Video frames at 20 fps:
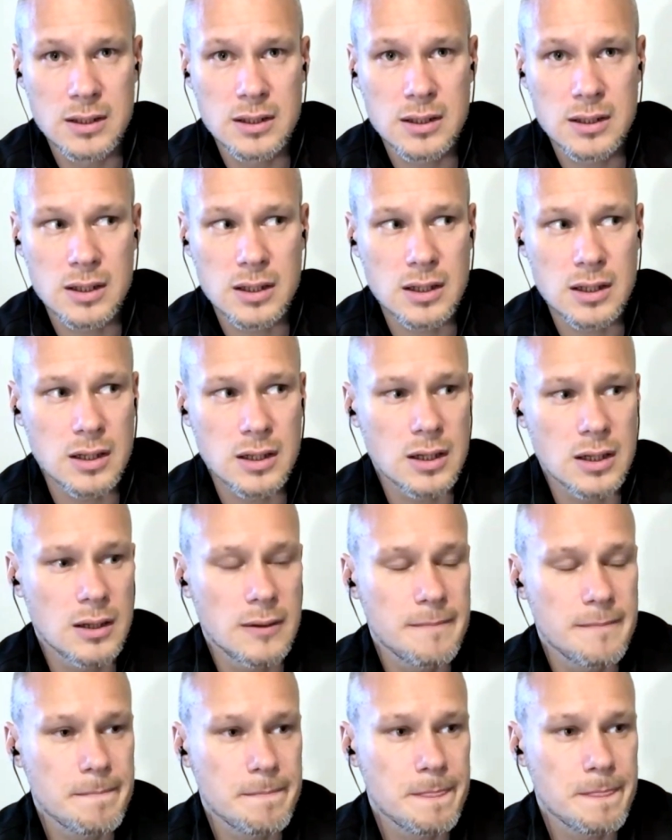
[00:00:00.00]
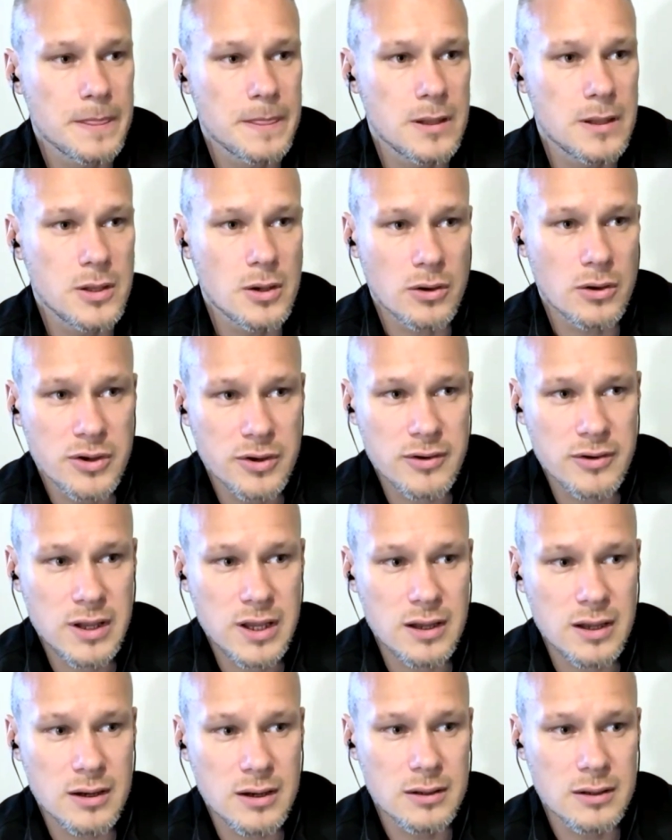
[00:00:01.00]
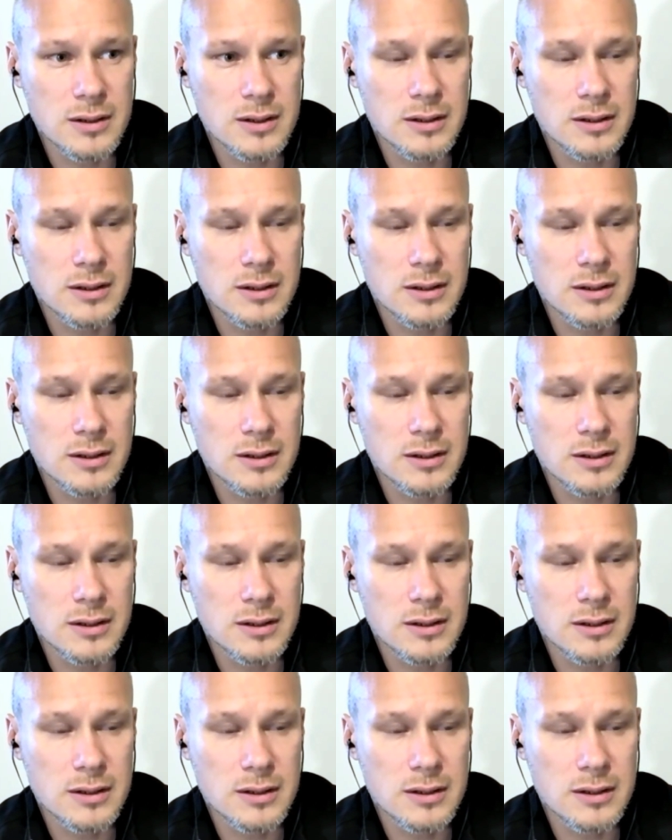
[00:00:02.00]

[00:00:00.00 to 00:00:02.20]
your career,